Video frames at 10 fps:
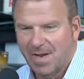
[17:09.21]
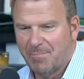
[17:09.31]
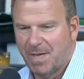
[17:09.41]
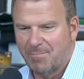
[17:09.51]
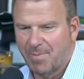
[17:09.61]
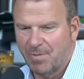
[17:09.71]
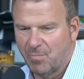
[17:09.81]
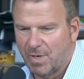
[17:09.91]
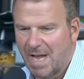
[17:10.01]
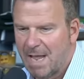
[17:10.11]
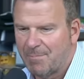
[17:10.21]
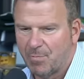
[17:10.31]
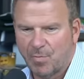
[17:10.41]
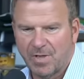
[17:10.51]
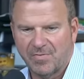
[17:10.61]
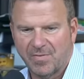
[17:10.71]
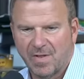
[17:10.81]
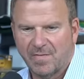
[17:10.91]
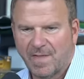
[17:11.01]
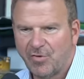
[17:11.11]
But but what happened was
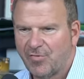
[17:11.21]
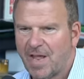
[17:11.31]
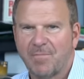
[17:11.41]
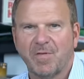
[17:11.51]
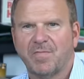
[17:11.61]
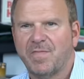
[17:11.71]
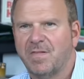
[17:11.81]
they used to have the